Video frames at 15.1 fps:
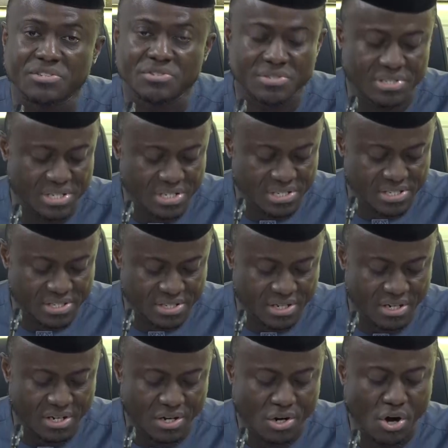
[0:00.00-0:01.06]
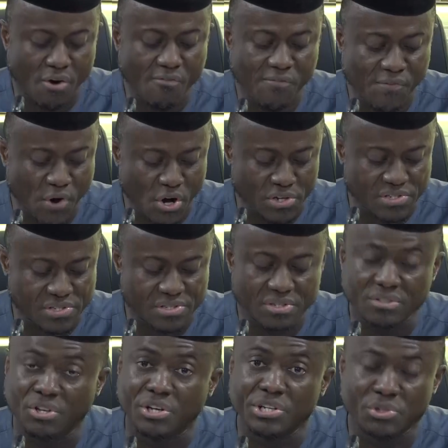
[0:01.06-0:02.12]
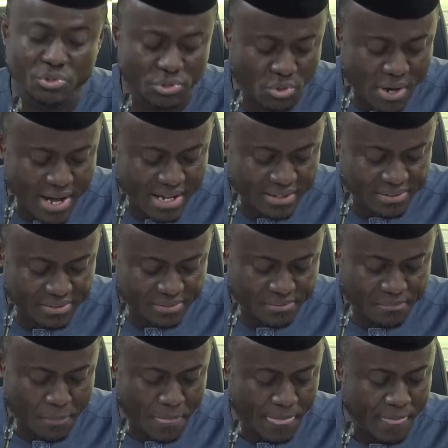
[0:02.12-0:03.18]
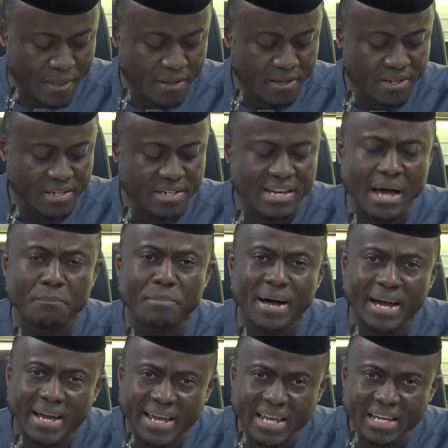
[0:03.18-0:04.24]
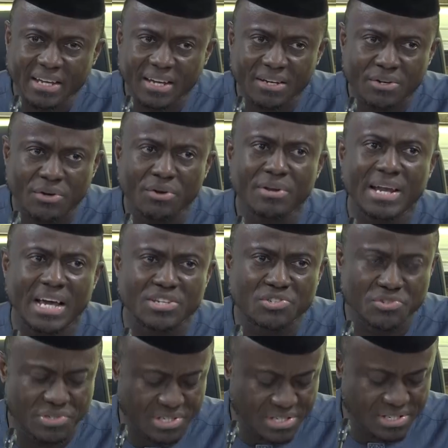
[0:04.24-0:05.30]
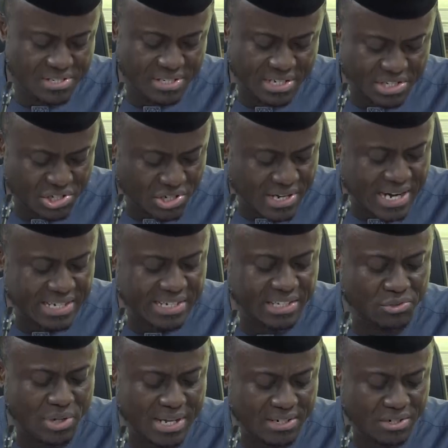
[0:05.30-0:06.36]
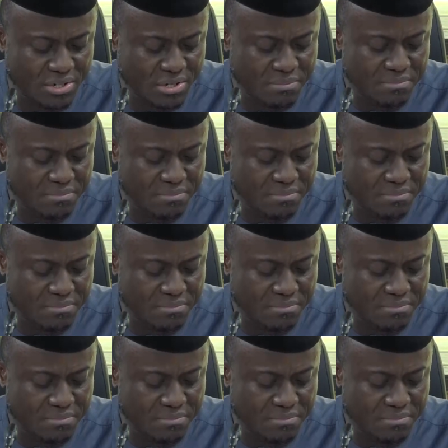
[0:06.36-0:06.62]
to internationalize justice as a backing force to the law